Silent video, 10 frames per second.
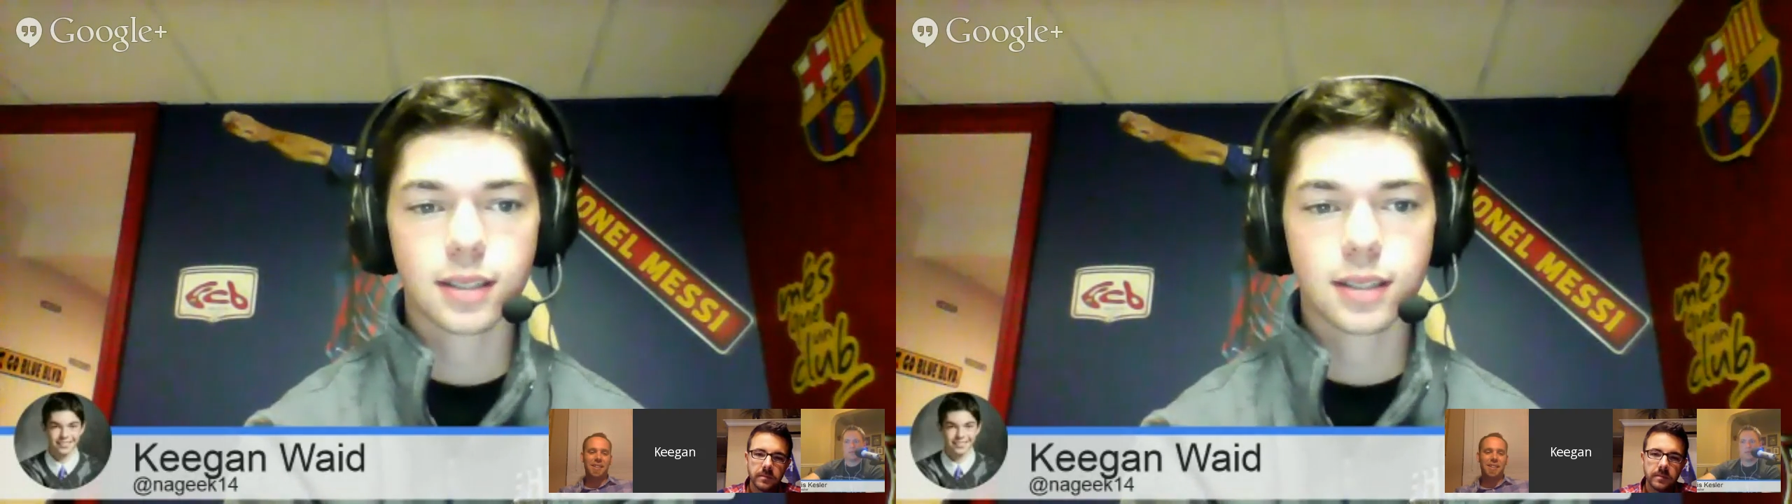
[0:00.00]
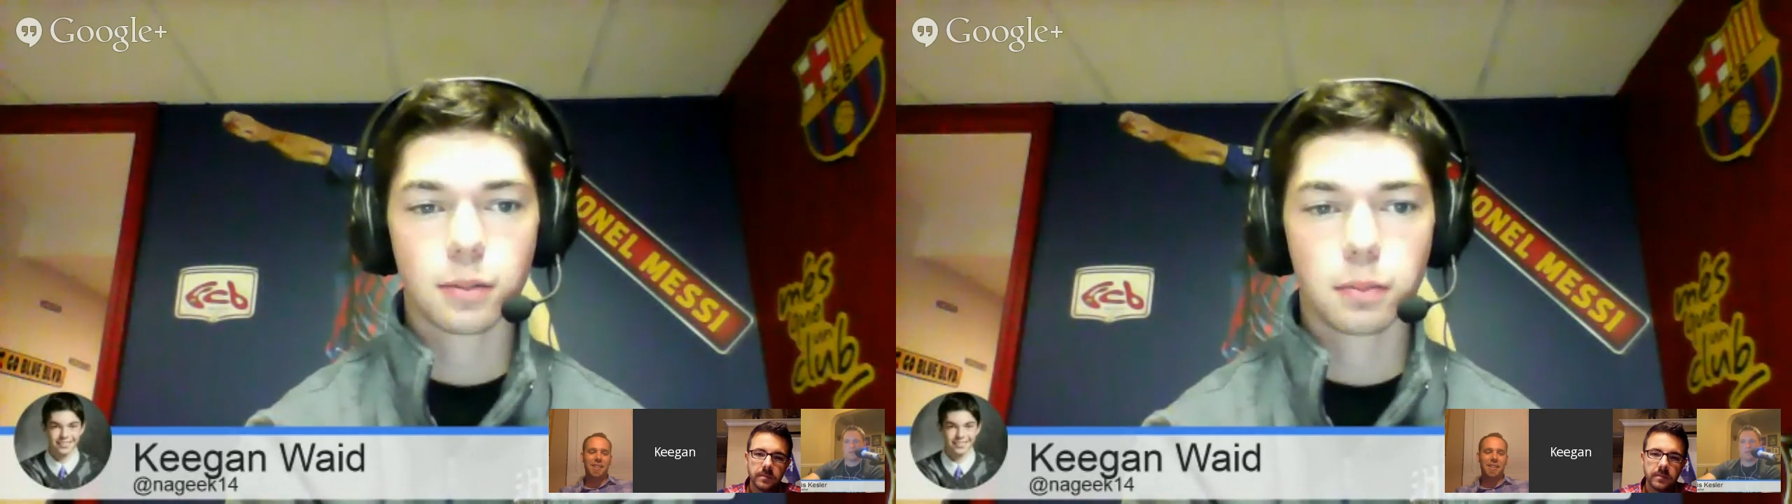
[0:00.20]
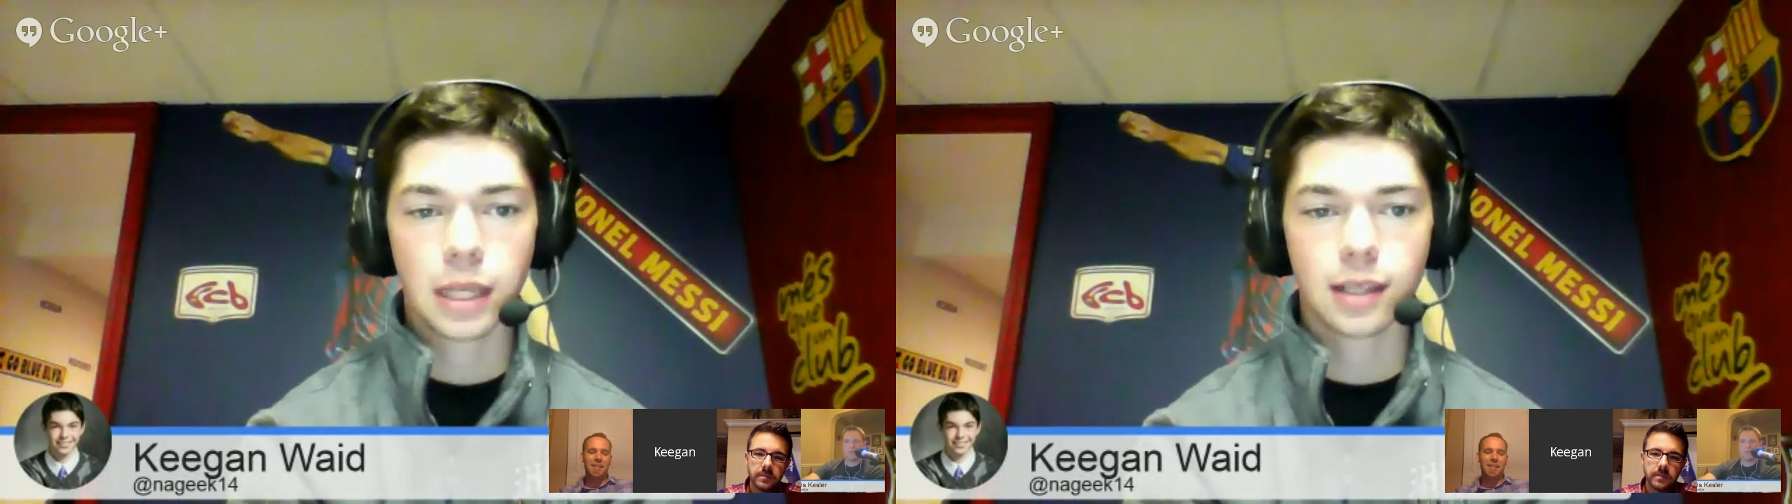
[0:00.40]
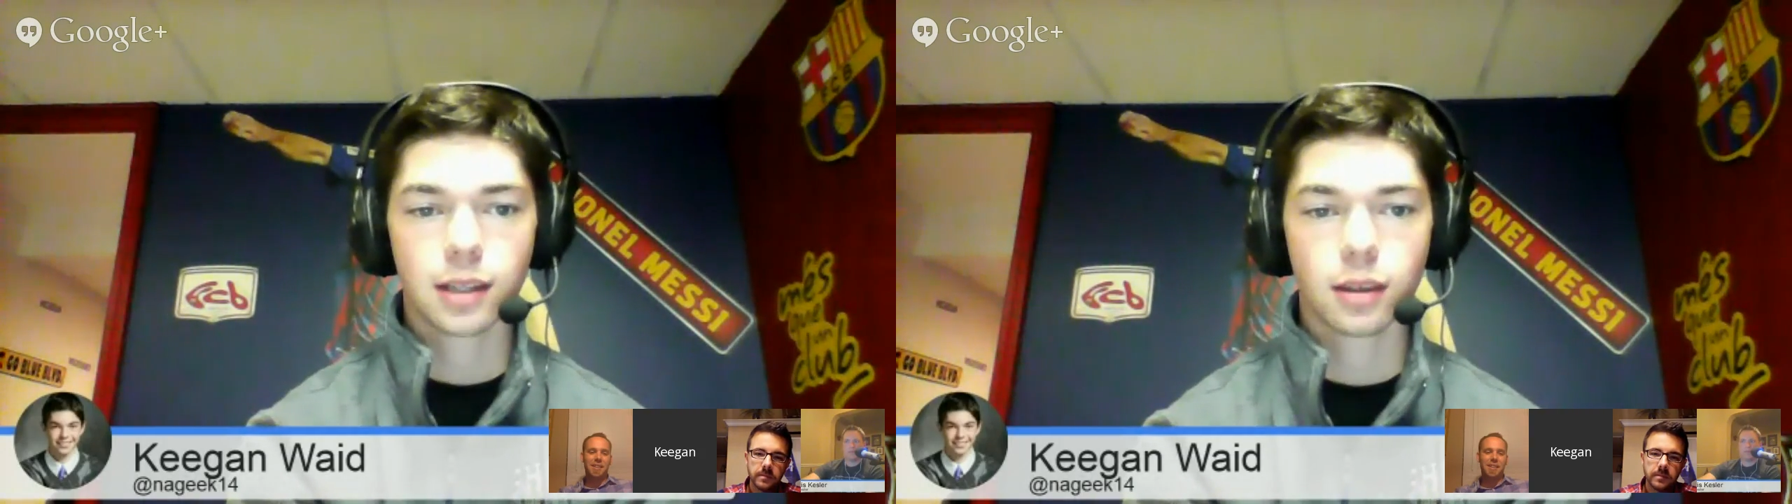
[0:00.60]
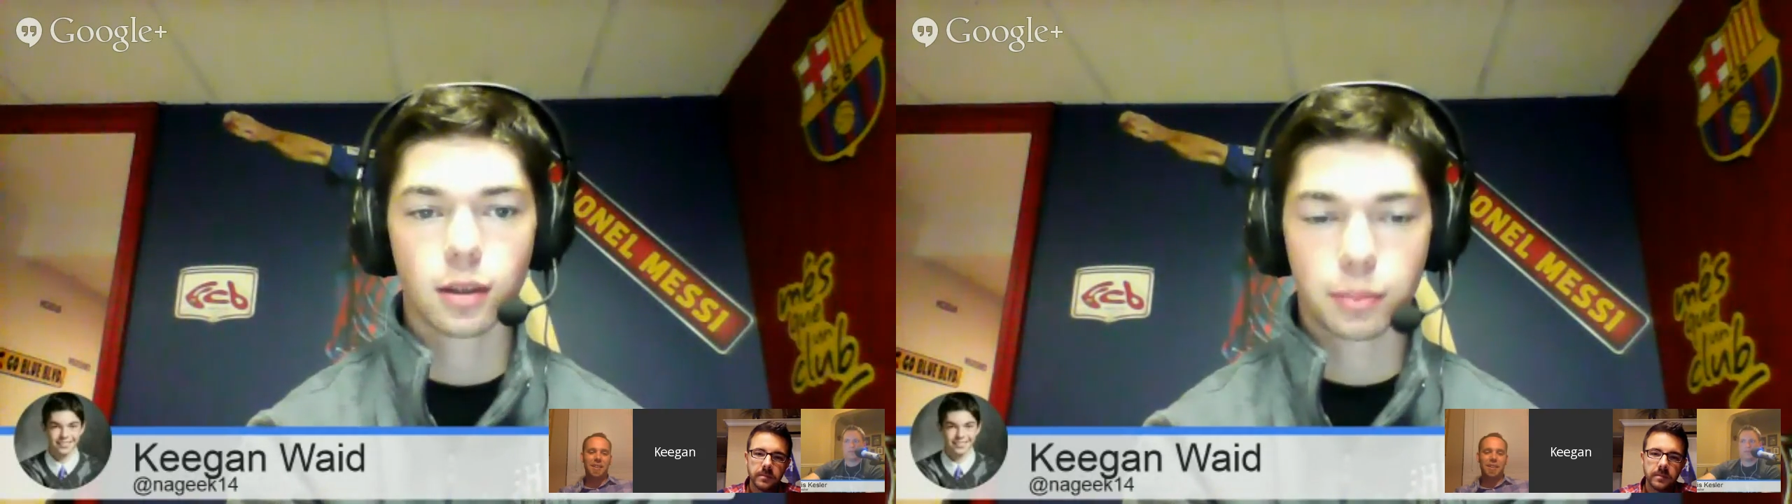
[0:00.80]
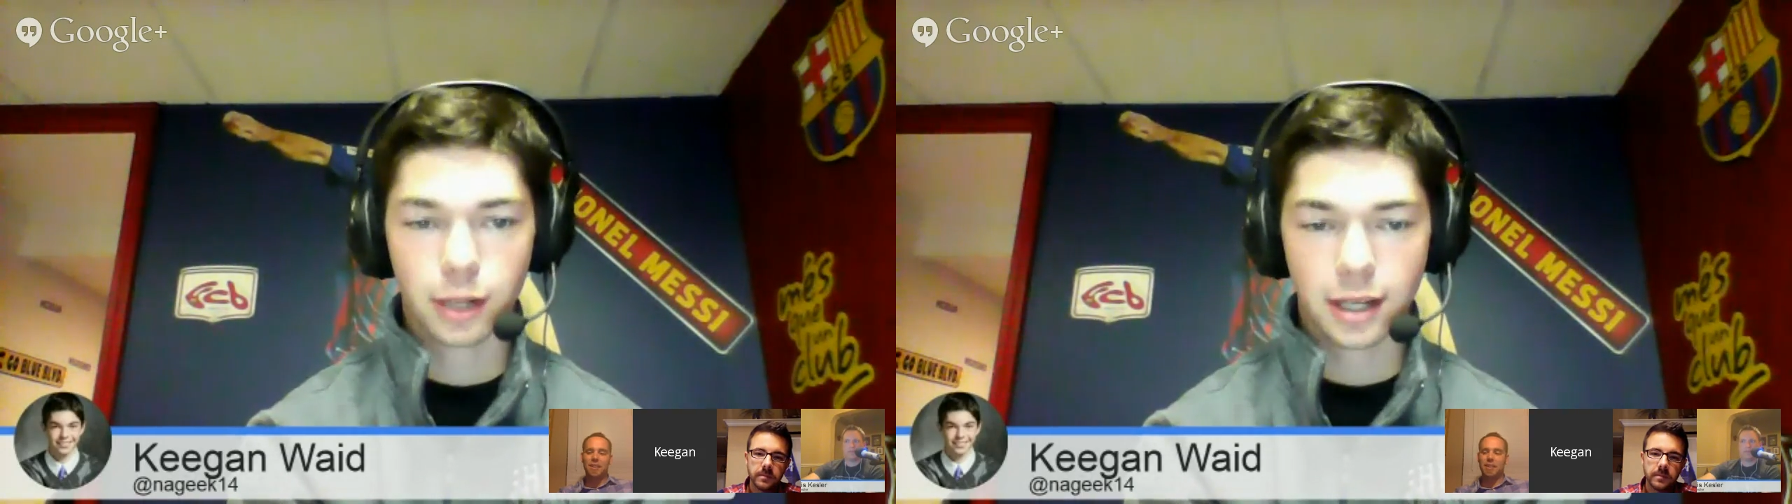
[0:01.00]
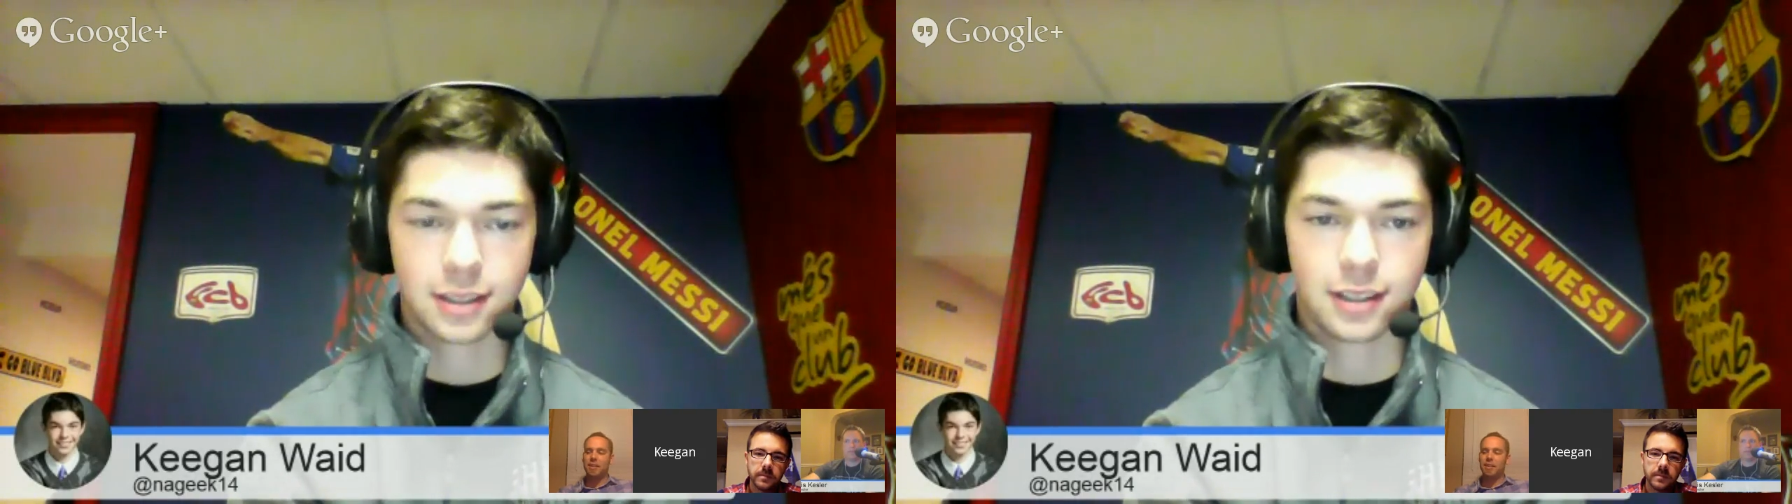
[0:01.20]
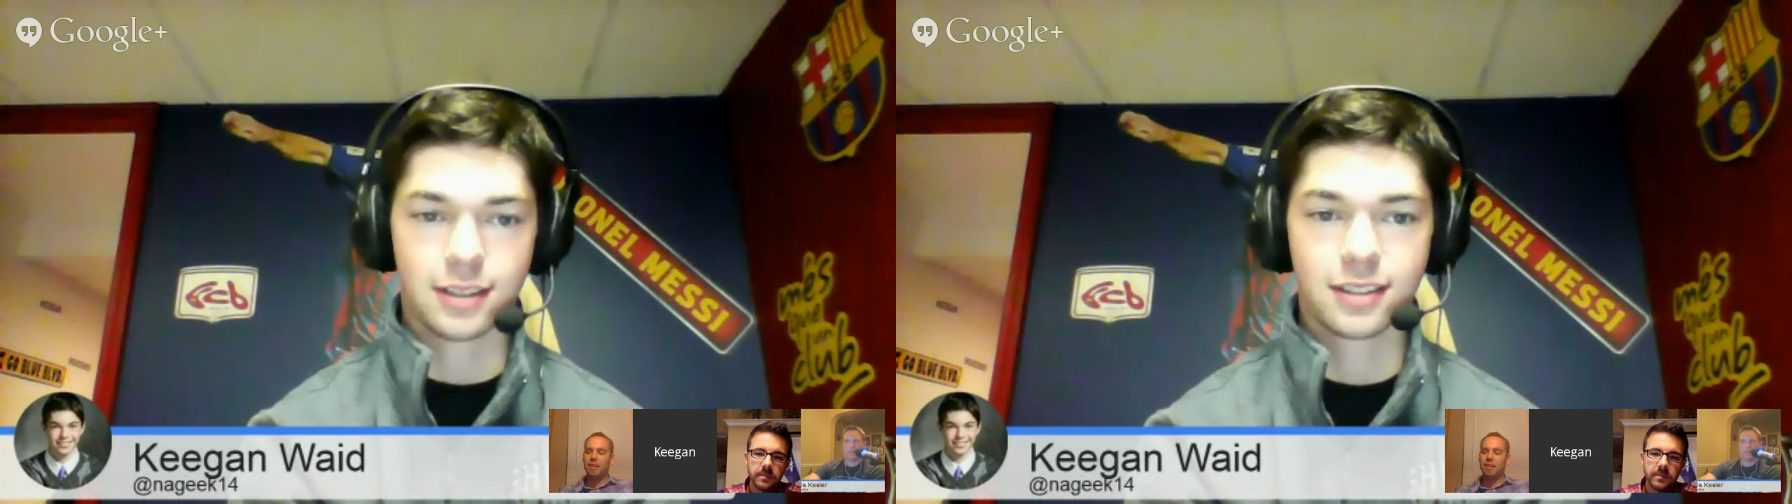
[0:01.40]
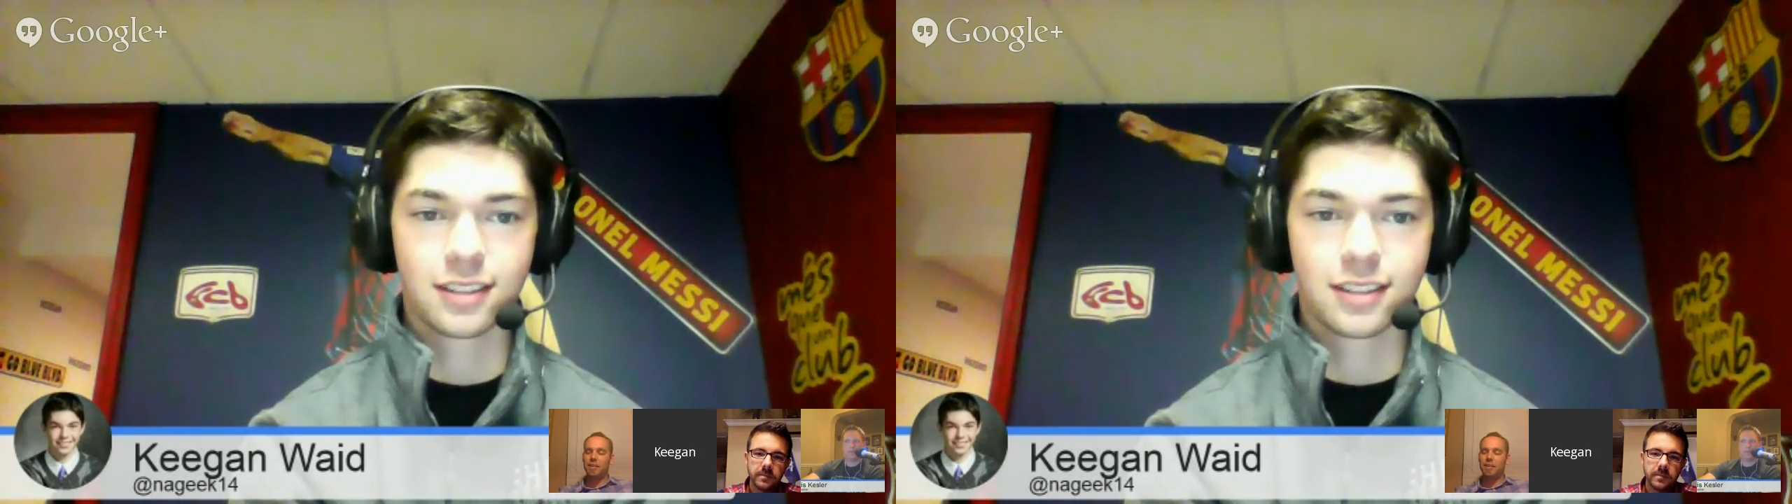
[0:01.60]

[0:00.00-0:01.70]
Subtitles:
meet the president